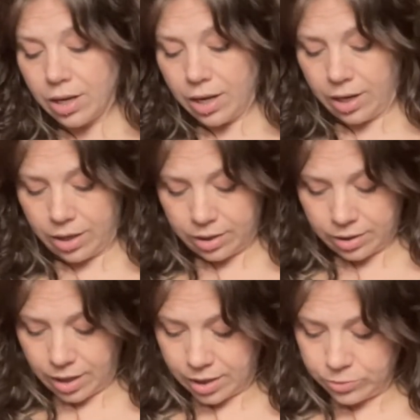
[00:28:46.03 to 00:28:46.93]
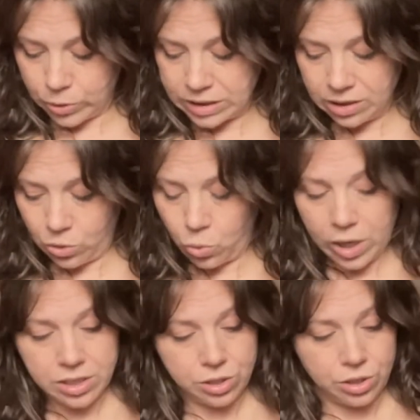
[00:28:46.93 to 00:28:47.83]
And I wasn't
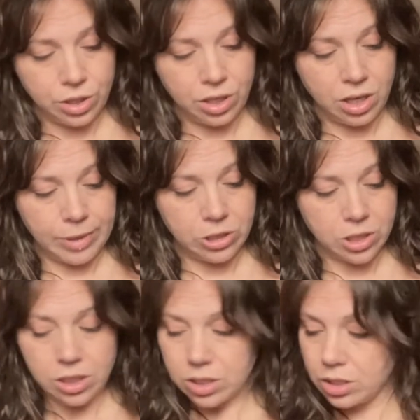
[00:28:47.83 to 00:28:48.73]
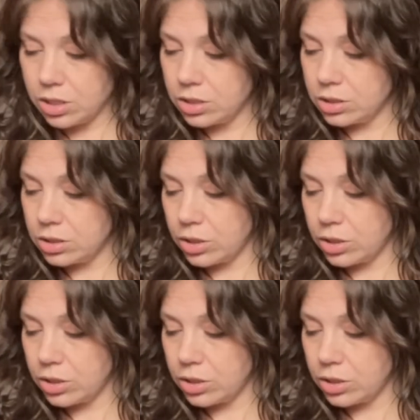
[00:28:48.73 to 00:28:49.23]
quite sure about colors,